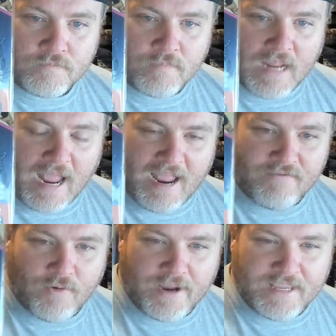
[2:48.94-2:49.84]
I have
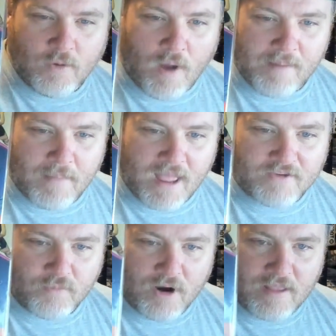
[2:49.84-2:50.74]
no idea why Miles
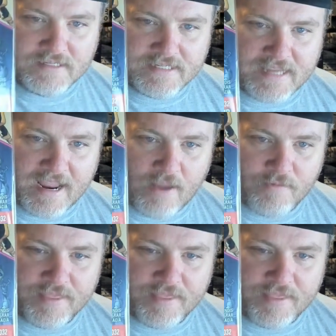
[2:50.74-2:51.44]
Morales is hanging out with the